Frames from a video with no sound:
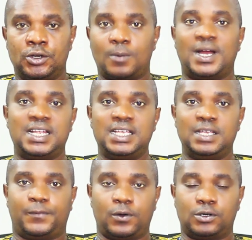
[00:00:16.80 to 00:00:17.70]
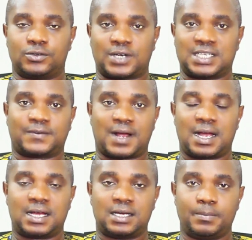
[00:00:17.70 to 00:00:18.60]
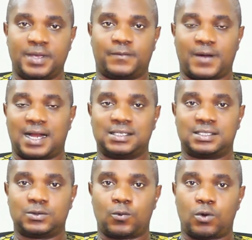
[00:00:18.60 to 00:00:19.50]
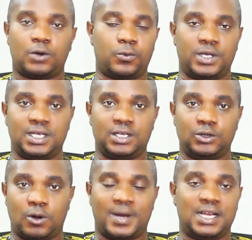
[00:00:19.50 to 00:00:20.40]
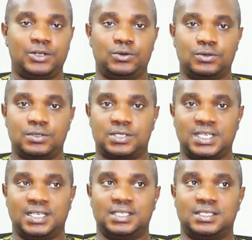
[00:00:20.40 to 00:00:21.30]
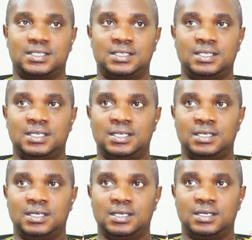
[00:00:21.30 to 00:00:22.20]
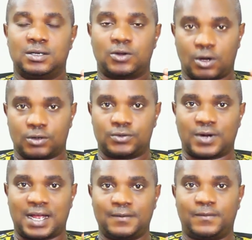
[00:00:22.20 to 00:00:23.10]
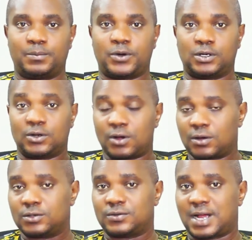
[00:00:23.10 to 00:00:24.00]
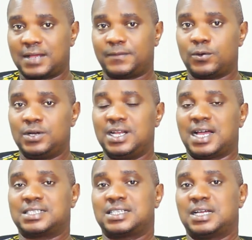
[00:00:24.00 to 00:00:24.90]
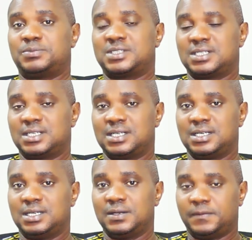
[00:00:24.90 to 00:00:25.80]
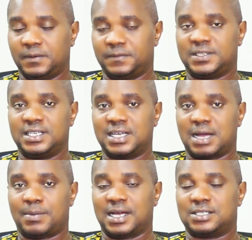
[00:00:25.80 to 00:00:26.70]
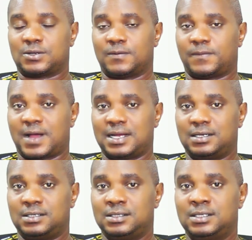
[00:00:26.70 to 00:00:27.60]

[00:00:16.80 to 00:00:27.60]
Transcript: Normally, if you want to transfer big files, what we normally use is Google Drive, but Google Drive only accepts 15 gigabytes of file,